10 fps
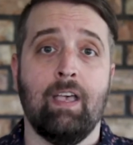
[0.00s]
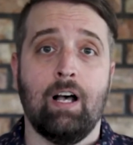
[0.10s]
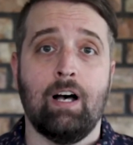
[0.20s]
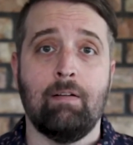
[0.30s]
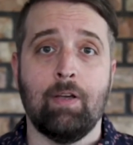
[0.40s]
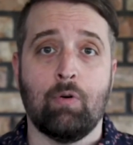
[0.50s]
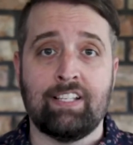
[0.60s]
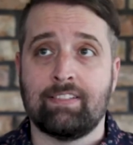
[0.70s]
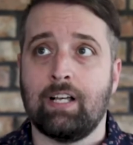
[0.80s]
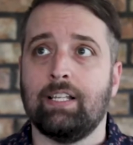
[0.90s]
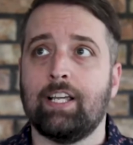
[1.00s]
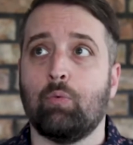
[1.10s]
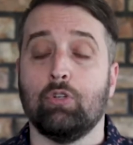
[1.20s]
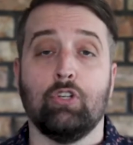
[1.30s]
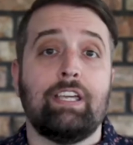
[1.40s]
It's not like
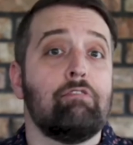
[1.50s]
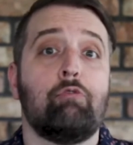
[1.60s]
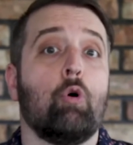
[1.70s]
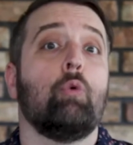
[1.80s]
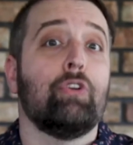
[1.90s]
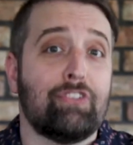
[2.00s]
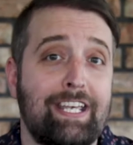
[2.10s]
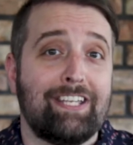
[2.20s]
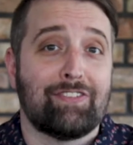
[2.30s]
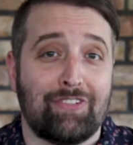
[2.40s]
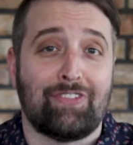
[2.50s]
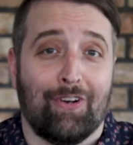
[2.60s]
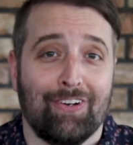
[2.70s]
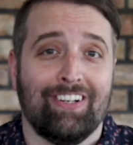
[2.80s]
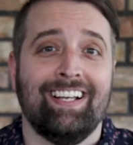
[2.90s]
we're looking forward to his
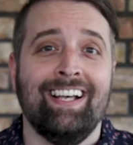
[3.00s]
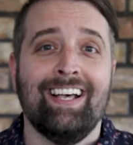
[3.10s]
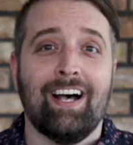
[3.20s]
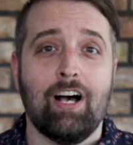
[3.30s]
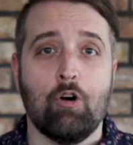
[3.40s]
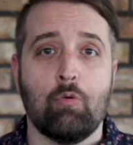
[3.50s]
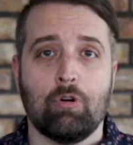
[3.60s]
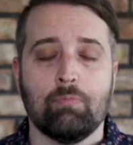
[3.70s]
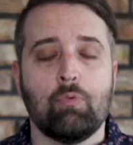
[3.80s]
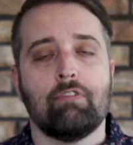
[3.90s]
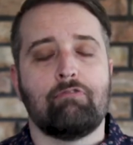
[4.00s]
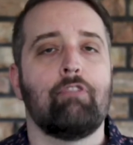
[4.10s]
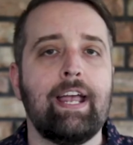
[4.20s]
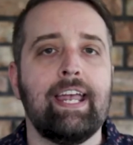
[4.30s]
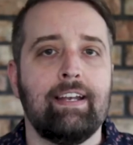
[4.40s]
return. We're more
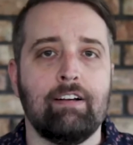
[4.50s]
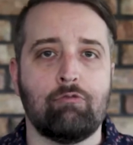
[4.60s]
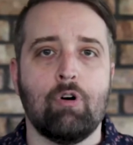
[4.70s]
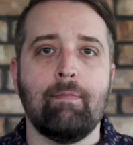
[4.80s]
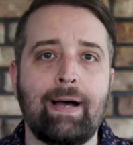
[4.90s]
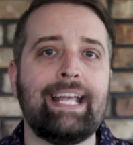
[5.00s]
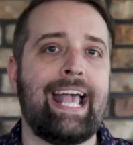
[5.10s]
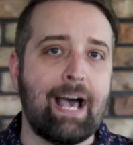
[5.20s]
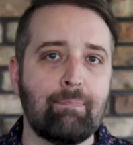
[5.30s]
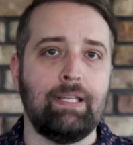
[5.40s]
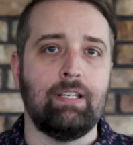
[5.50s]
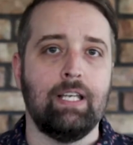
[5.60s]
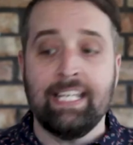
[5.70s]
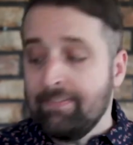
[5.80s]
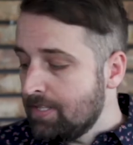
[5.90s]
afraid of what might happen.
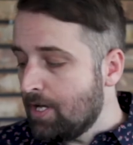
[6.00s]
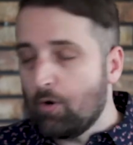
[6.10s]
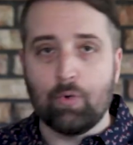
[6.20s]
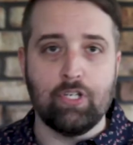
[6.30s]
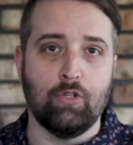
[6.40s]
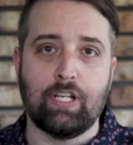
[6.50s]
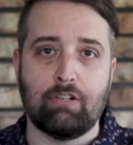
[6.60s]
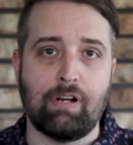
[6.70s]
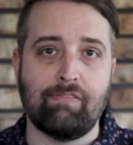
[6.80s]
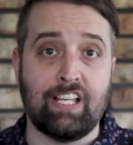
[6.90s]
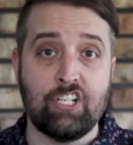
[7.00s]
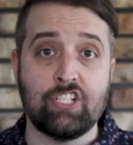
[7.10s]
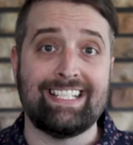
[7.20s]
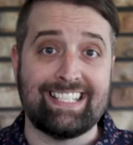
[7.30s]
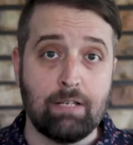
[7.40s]
And even though when you look in
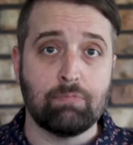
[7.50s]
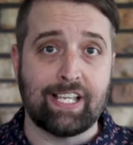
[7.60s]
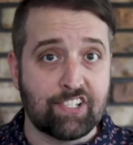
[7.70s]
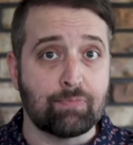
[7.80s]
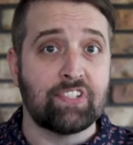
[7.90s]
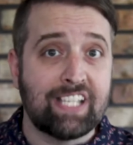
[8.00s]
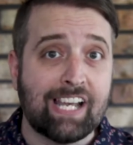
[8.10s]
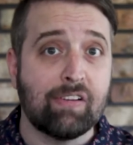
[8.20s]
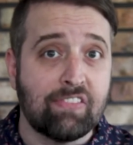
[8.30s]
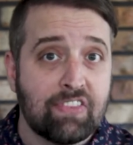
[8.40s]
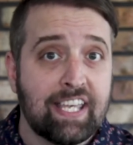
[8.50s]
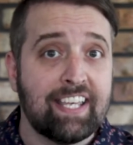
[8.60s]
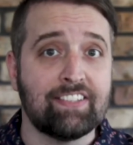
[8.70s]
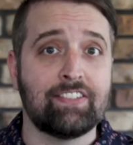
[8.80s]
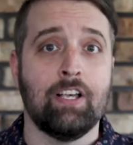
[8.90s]
Revelation, it seems like some scary
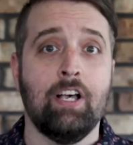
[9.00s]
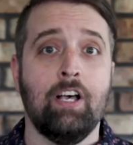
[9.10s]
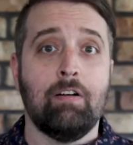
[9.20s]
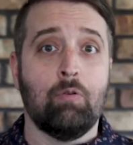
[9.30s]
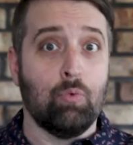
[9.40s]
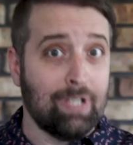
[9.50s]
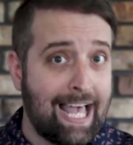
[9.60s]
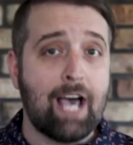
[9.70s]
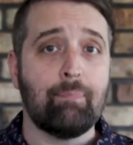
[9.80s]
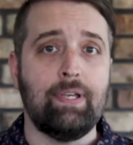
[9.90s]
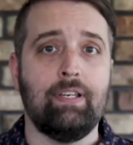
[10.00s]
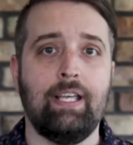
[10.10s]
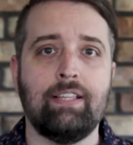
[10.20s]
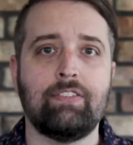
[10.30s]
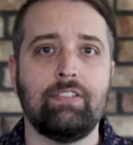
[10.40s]
things will happen,
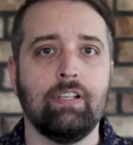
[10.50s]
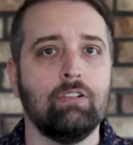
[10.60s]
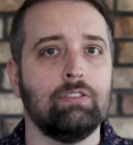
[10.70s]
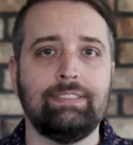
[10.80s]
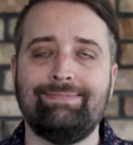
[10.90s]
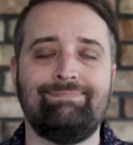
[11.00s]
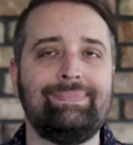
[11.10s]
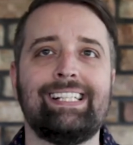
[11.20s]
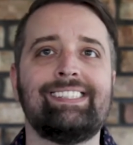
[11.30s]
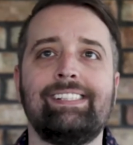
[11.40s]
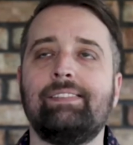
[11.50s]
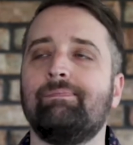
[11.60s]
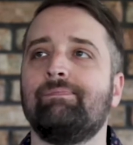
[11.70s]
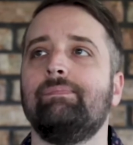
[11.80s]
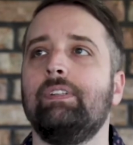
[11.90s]
it still doesn't.
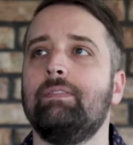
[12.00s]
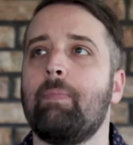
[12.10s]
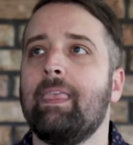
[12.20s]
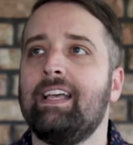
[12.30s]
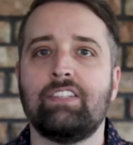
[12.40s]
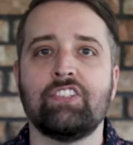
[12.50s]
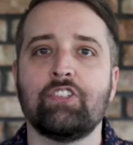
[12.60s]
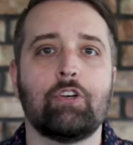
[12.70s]
It doesn't